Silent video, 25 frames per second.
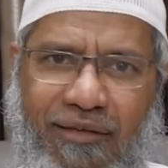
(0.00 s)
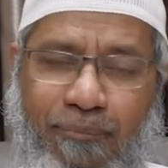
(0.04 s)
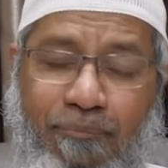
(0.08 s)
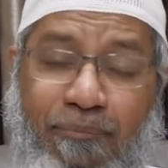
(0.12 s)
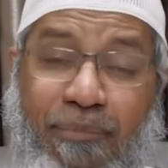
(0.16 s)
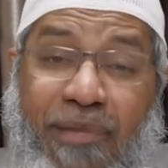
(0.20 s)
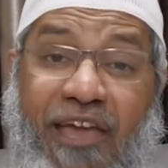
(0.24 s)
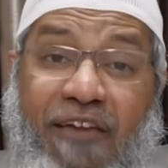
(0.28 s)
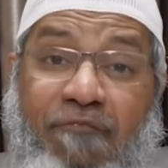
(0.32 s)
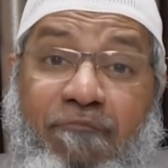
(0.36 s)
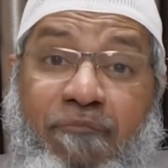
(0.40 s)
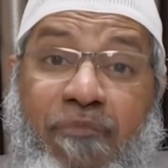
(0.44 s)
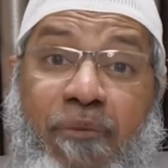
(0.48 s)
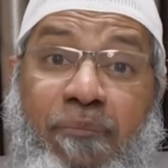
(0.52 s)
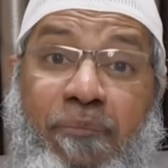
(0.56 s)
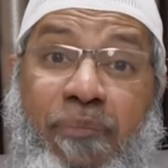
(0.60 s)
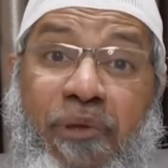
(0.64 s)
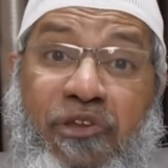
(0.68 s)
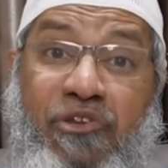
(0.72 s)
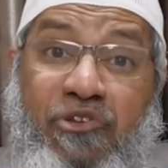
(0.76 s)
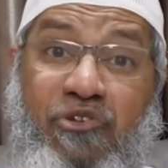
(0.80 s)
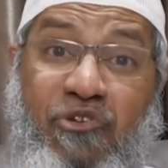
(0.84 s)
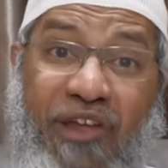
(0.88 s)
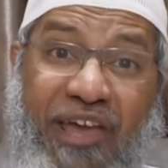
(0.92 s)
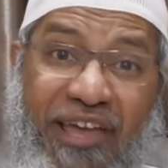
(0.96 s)
may have been
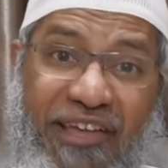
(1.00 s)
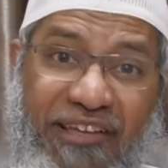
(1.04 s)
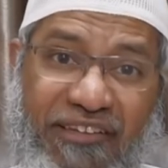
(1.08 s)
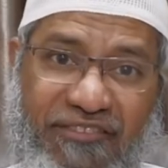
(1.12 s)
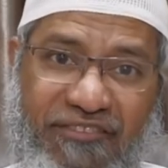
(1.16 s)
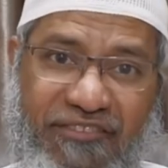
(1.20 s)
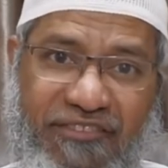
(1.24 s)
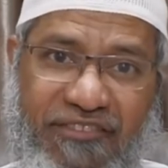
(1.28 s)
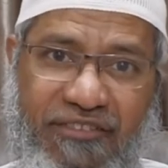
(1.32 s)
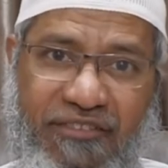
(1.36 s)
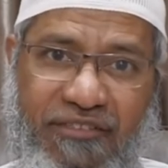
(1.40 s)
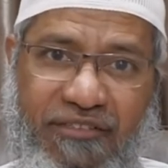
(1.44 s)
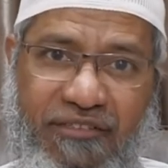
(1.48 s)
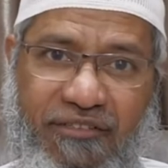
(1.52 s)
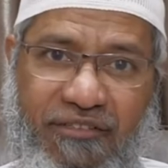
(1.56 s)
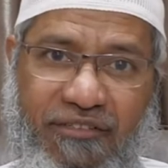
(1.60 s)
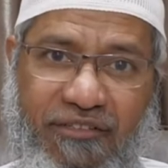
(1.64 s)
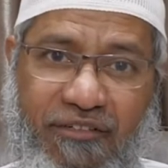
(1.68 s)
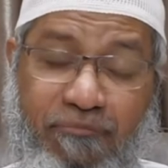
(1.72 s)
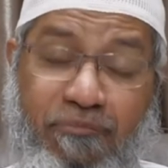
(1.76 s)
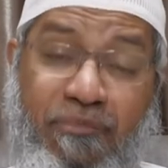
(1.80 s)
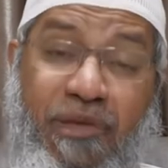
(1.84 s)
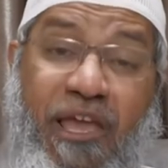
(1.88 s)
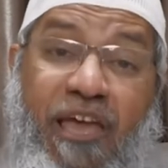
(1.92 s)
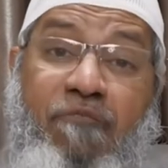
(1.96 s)
pressurized,
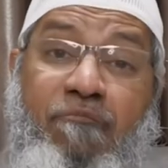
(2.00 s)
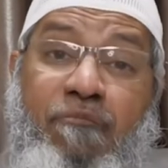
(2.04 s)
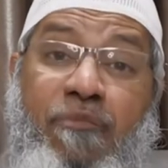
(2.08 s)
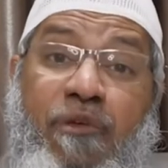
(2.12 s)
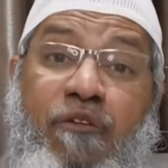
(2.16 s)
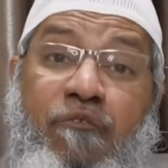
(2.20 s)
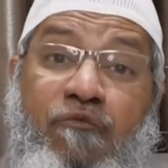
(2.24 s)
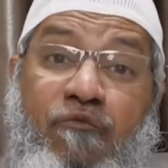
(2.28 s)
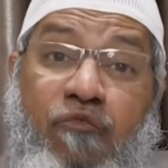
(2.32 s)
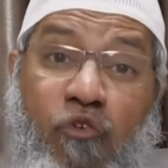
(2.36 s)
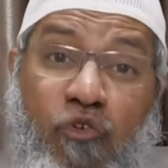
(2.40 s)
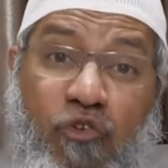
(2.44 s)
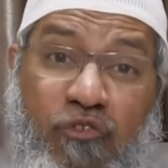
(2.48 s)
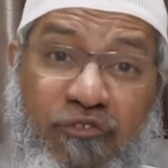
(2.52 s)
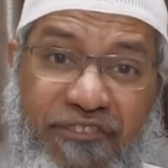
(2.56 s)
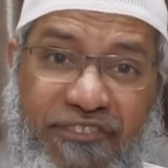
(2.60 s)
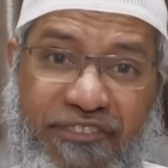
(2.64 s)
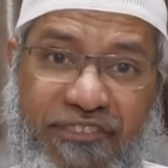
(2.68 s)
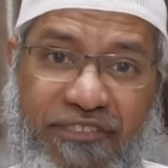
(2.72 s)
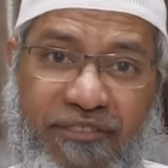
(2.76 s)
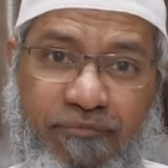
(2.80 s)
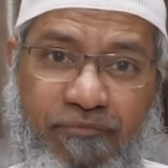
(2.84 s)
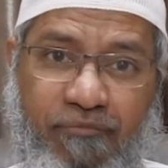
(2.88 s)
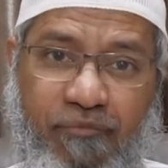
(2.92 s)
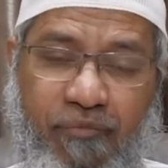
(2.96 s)
may have been
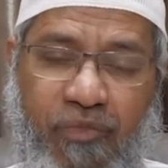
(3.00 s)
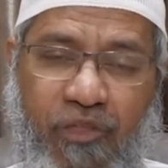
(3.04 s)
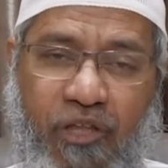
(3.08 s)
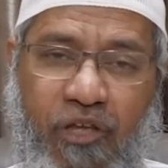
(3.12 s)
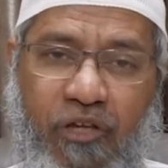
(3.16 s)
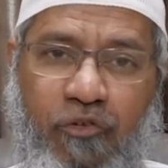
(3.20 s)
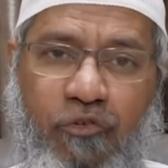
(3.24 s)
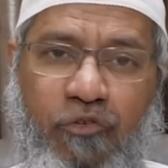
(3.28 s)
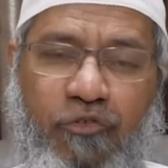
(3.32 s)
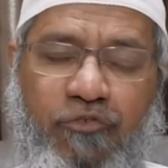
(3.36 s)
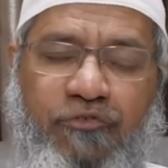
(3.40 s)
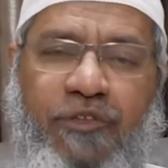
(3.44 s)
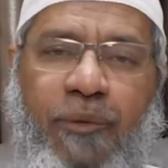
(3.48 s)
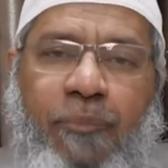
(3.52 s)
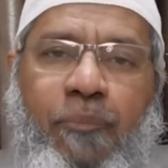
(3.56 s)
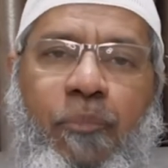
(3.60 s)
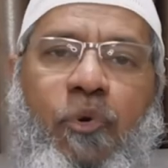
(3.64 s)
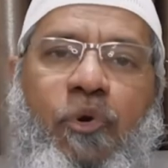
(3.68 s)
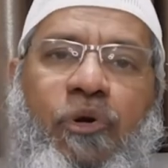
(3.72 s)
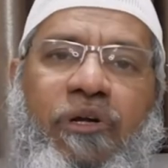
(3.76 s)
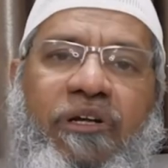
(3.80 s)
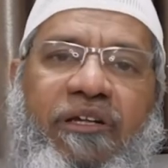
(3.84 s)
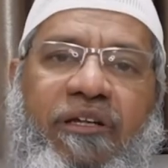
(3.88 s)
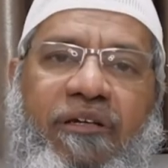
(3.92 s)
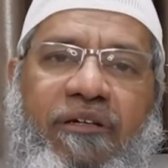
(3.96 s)
forced to
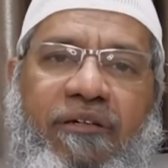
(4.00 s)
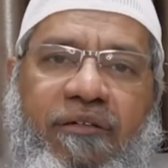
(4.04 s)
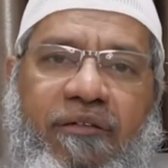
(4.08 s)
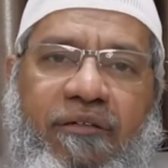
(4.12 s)
support